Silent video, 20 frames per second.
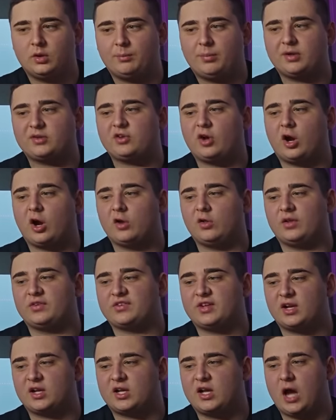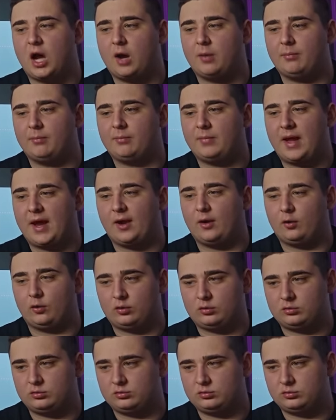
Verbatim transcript: But Darla, it's gonna come out.